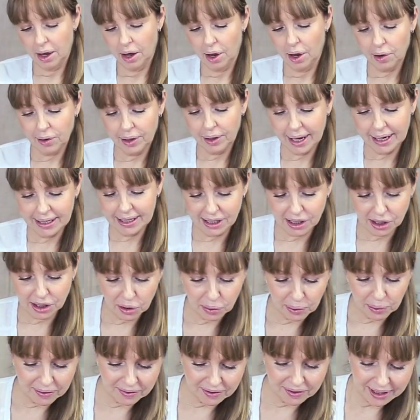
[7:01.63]
Okay, so
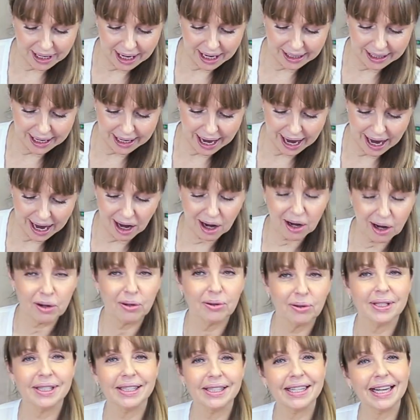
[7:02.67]
we've done
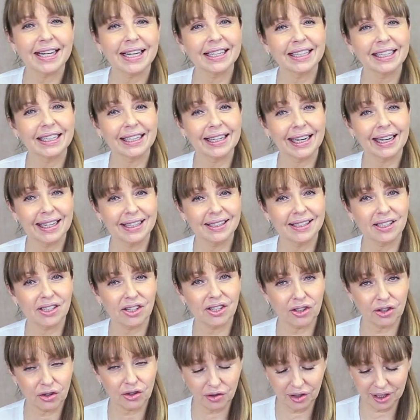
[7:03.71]
our second cleanse
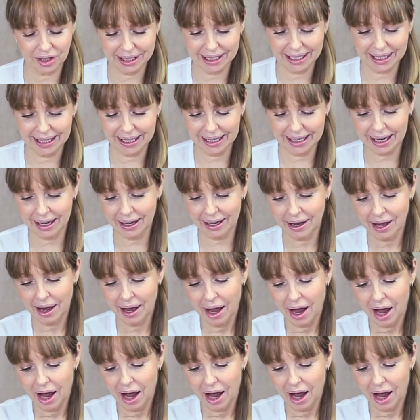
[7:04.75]
on Kritika.